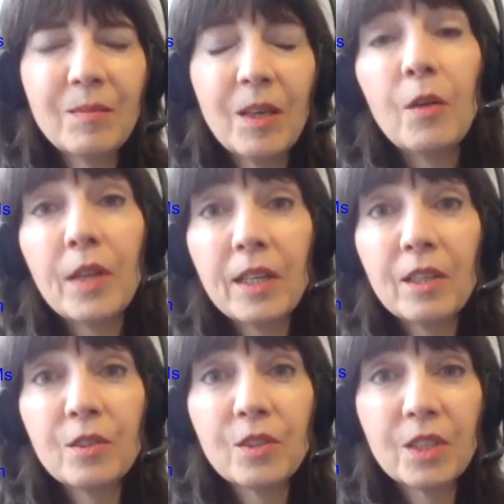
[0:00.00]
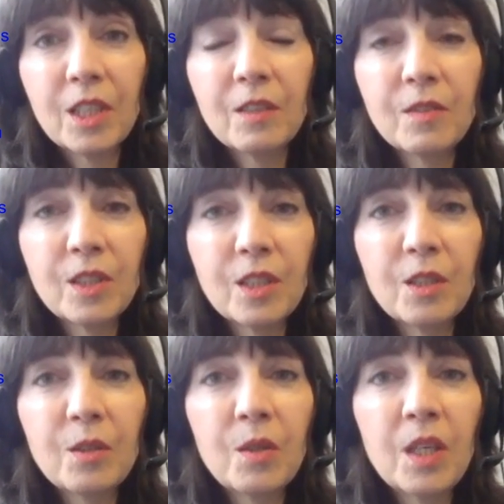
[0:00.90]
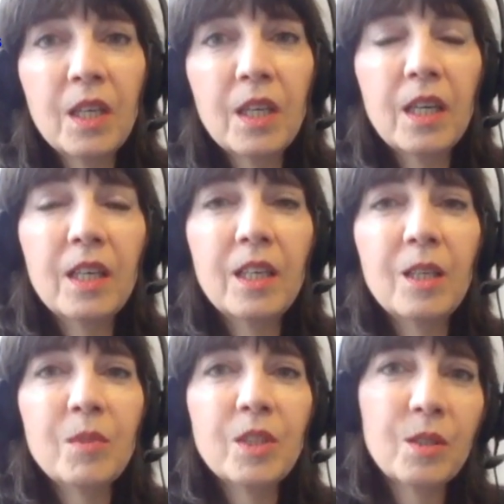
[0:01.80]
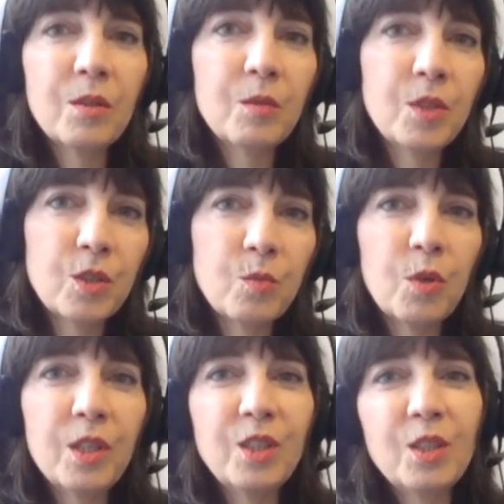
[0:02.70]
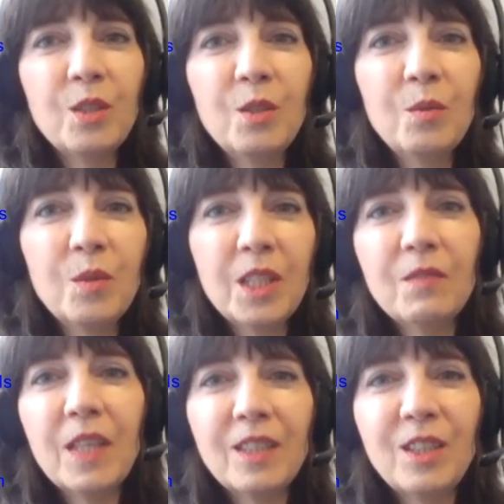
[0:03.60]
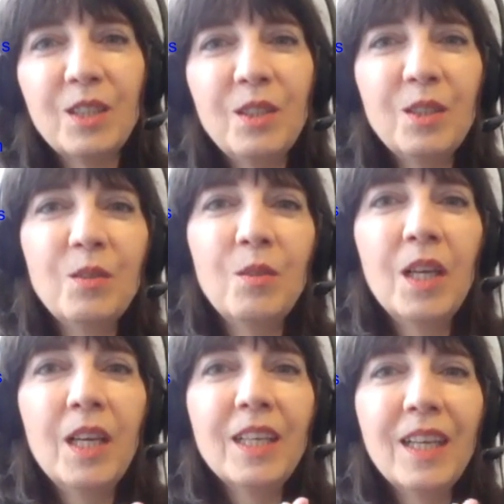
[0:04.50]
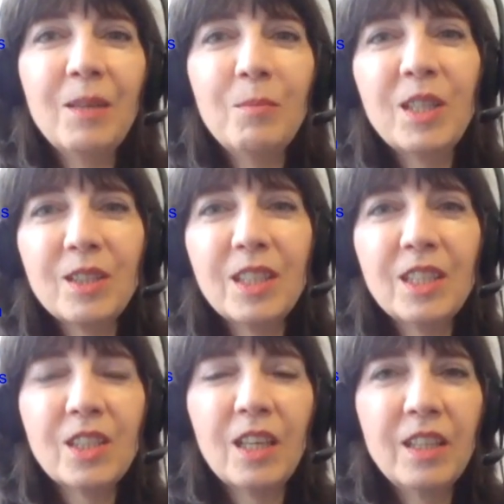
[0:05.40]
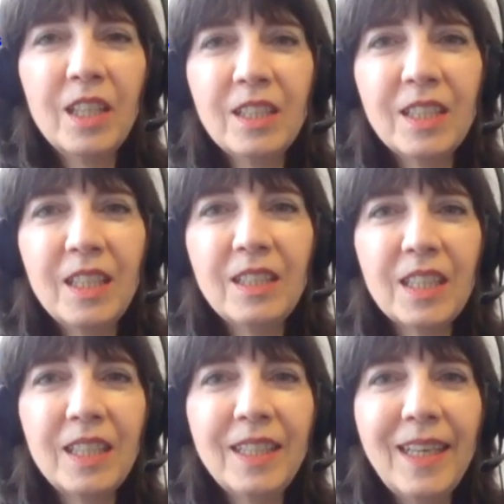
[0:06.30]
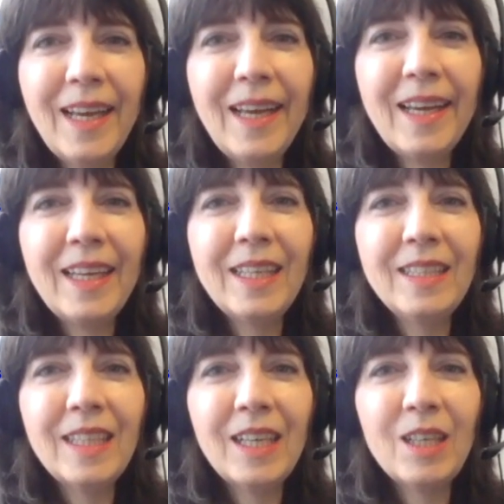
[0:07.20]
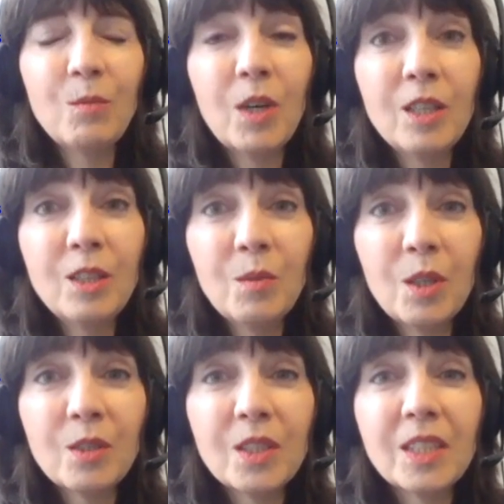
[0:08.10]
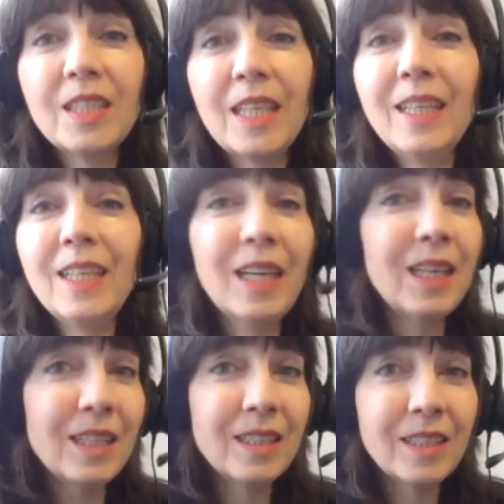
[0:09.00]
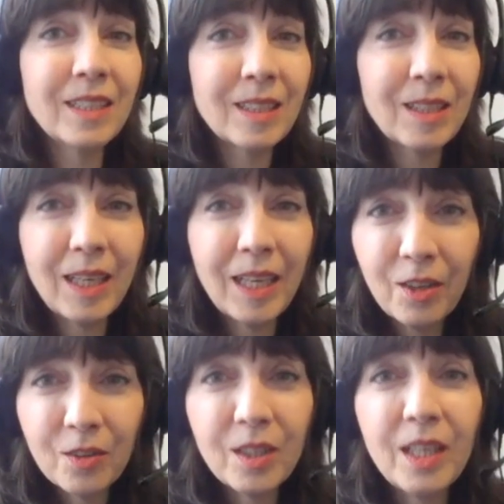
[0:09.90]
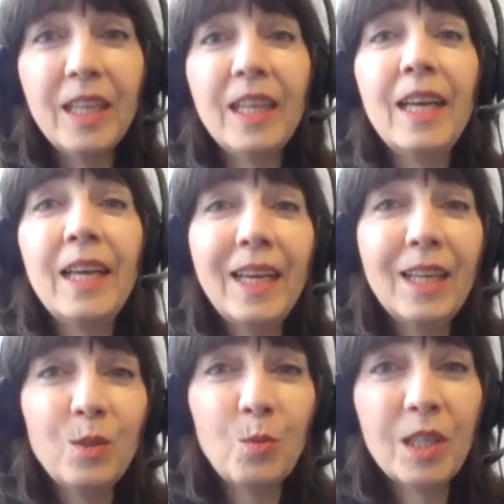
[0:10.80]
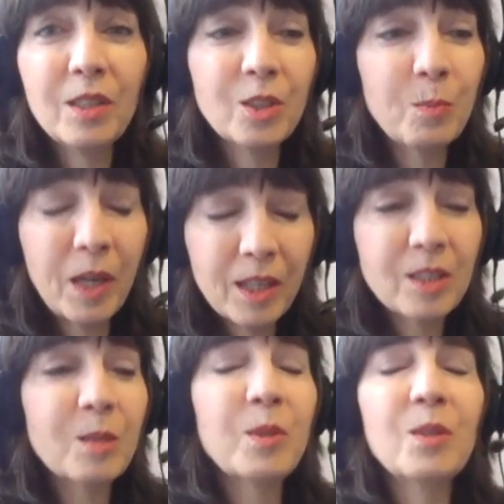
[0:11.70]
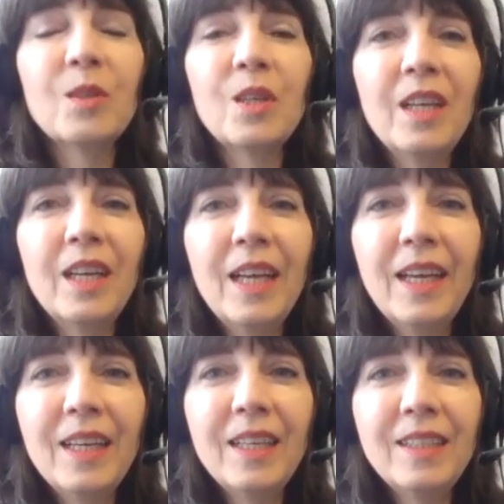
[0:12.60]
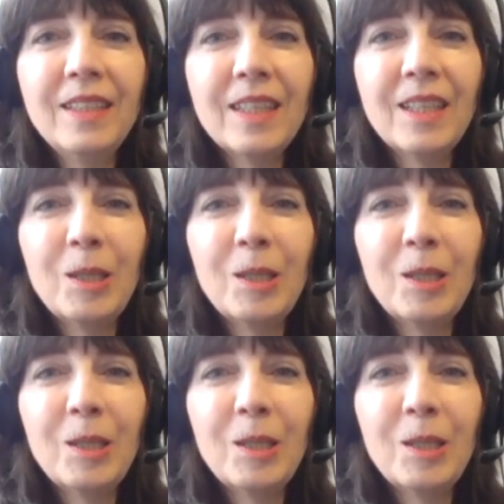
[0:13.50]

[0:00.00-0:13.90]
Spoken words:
all that other stuff. So I just want to give that to you because it is holiday season, and I want you all to stay as healthy and well as possible. And